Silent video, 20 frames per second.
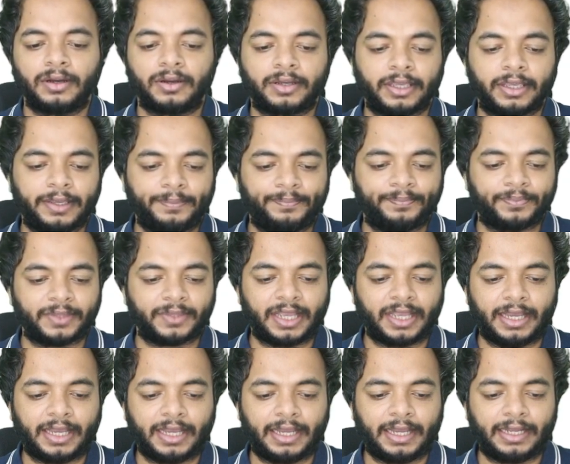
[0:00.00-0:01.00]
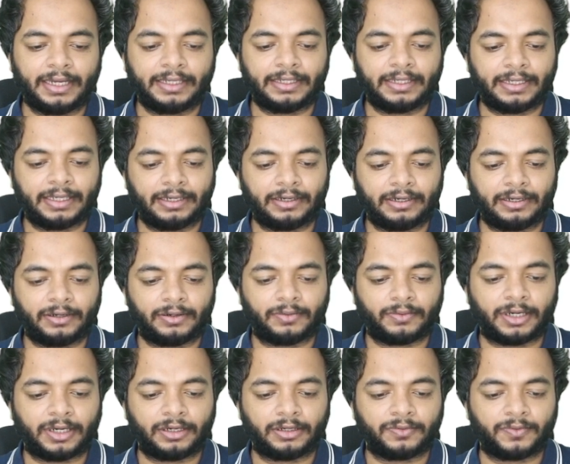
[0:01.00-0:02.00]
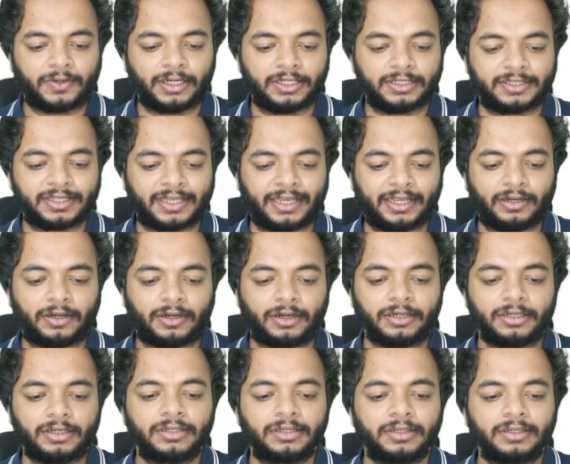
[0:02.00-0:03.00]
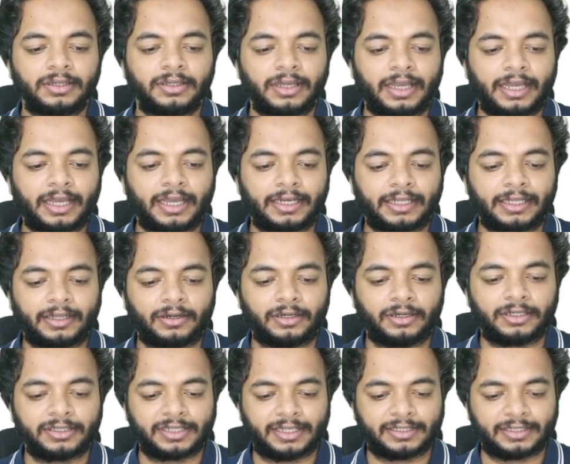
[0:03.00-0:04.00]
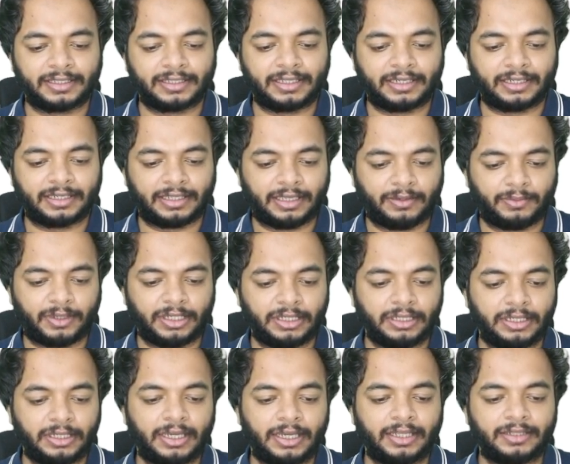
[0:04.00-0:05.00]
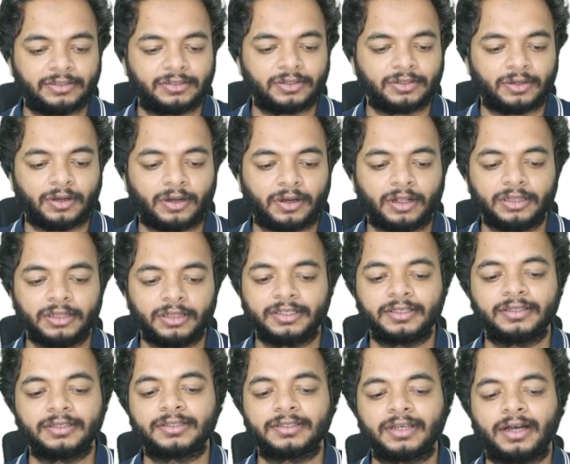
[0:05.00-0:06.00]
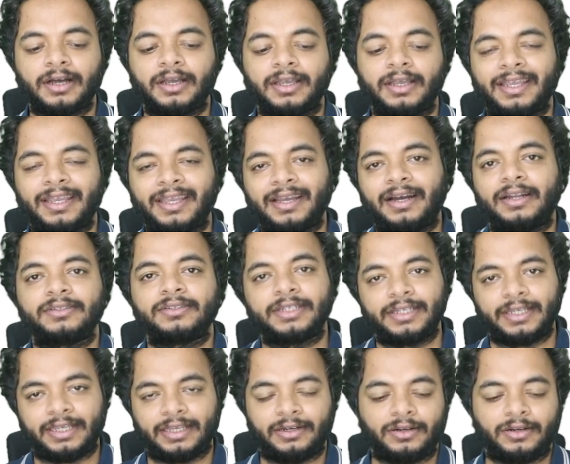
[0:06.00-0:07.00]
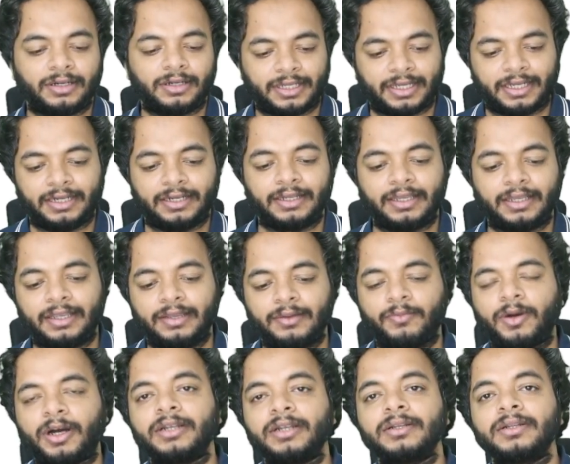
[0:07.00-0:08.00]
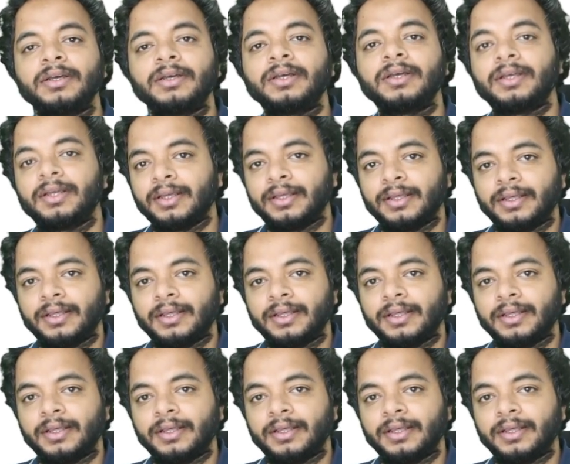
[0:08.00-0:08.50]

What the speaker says: okay, and A101 is A0, and A0 is lesser than A1, and so all these A100, A0 and A1,